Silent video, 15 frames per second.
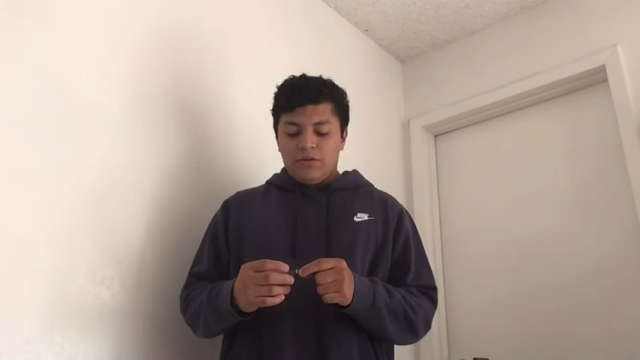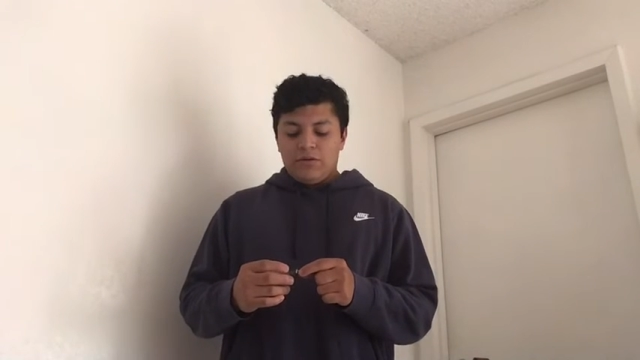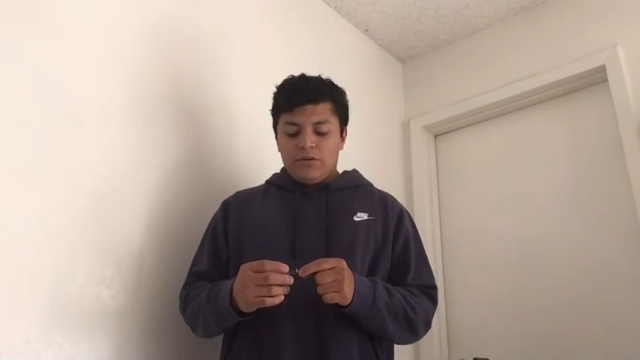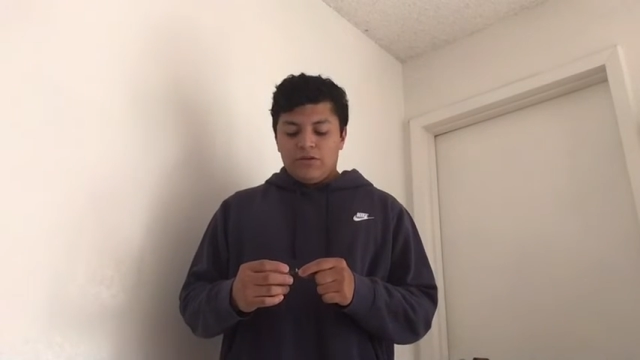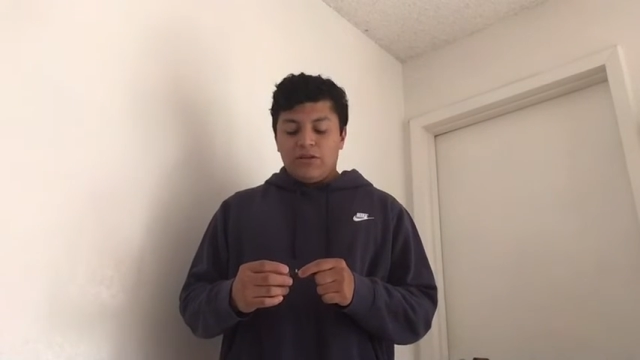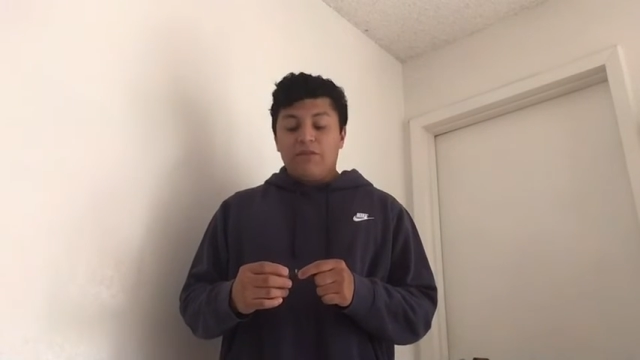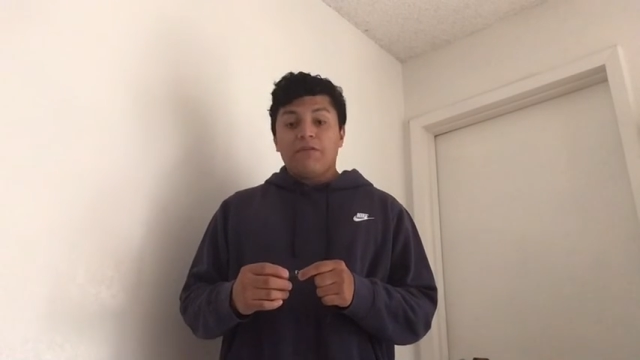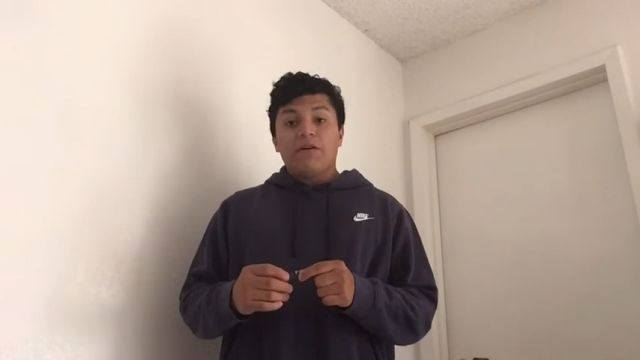
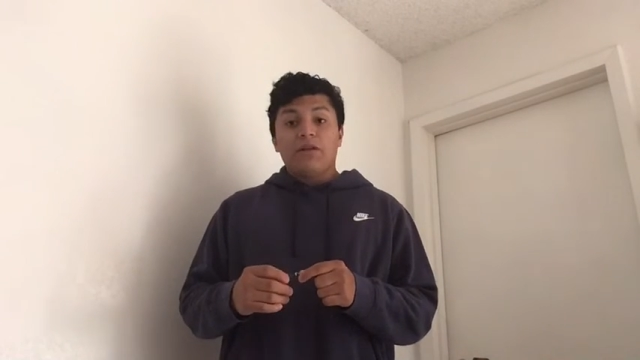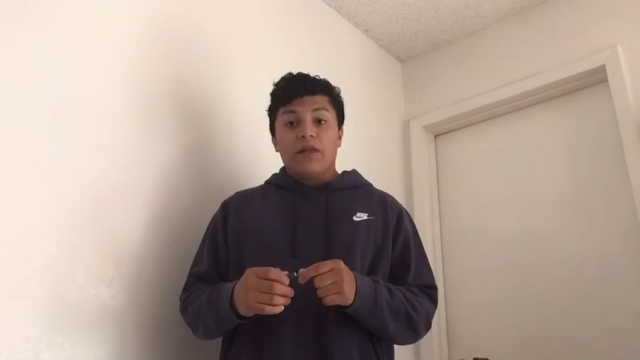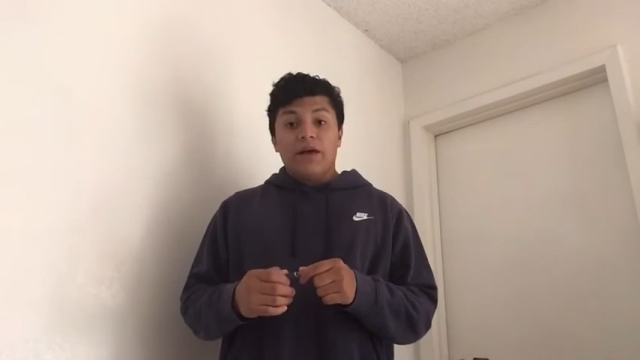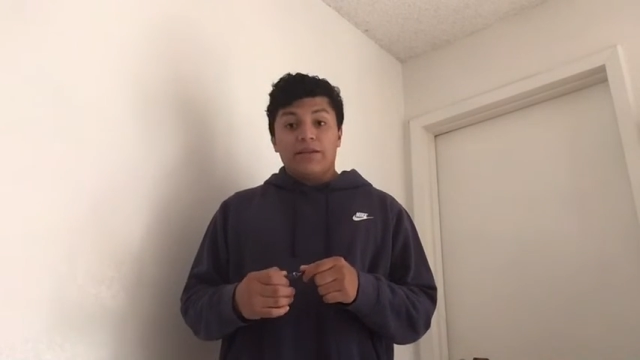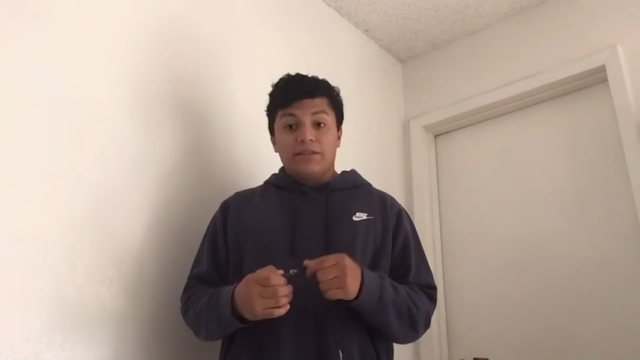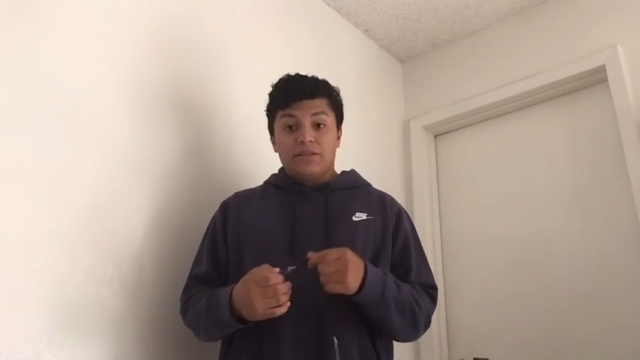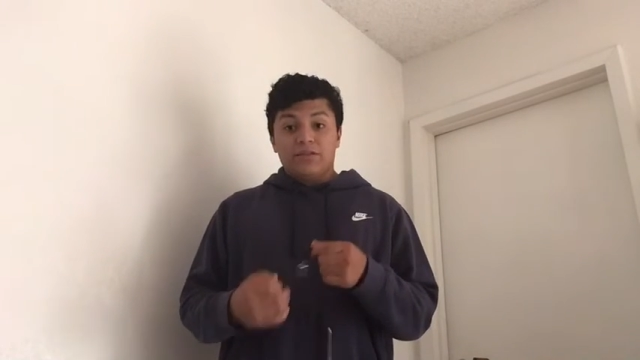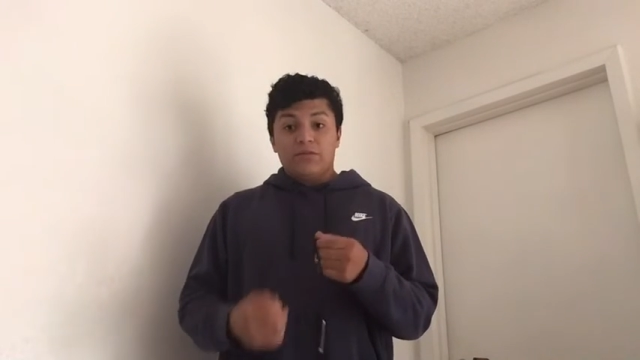she felt
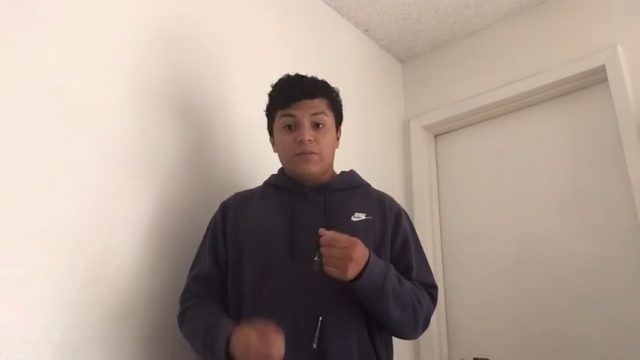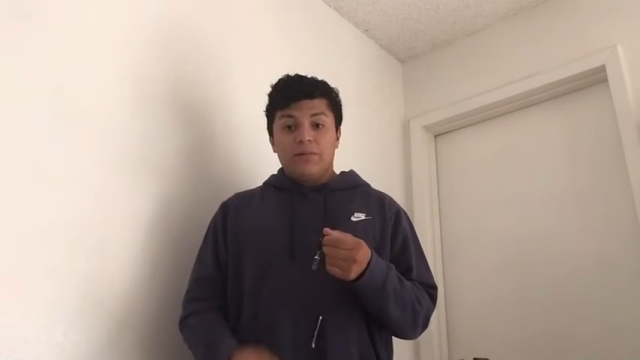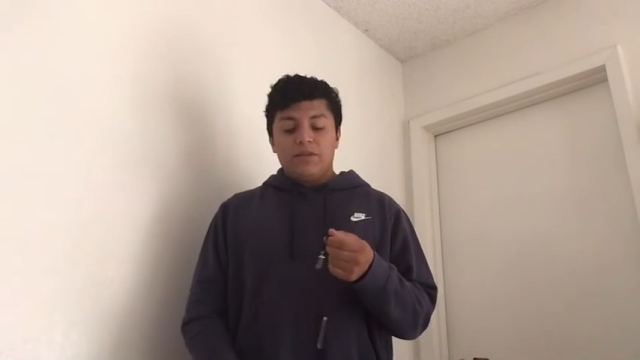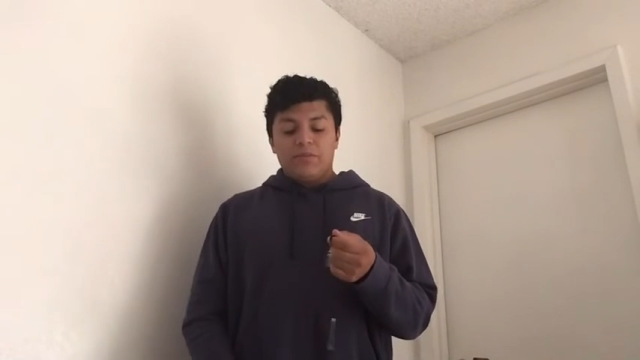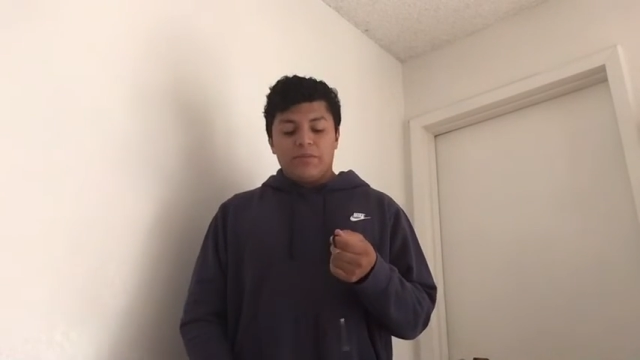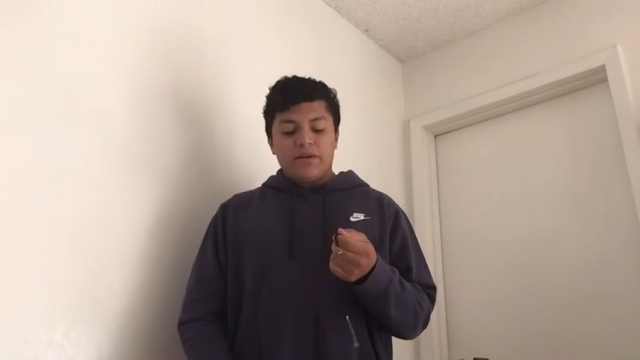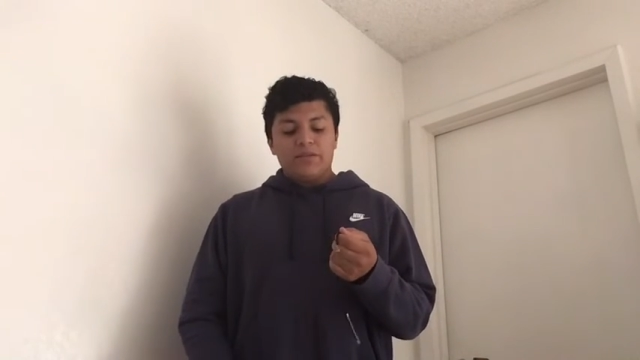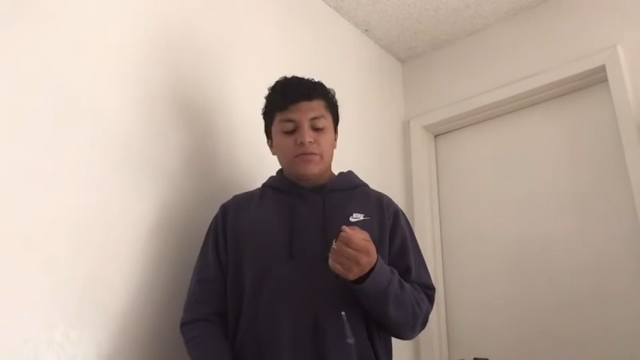like this would be the
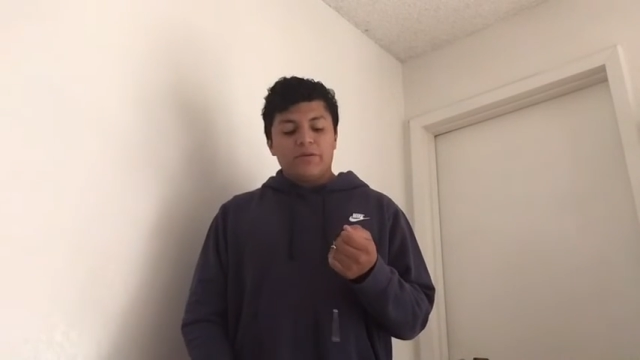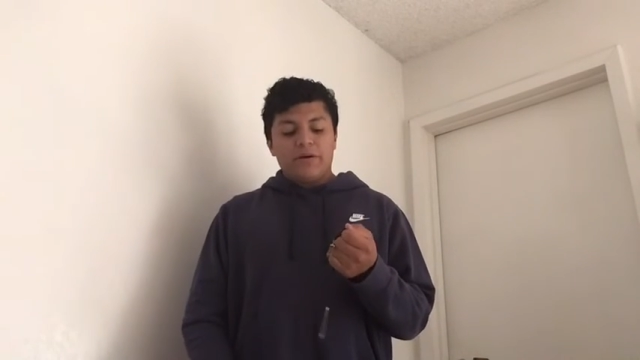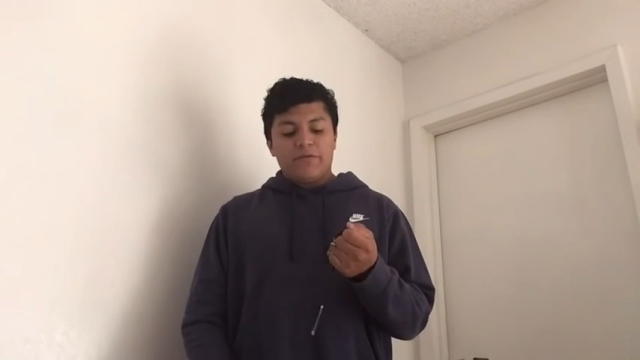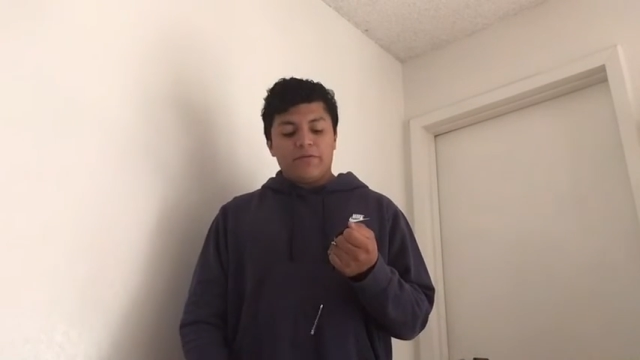best way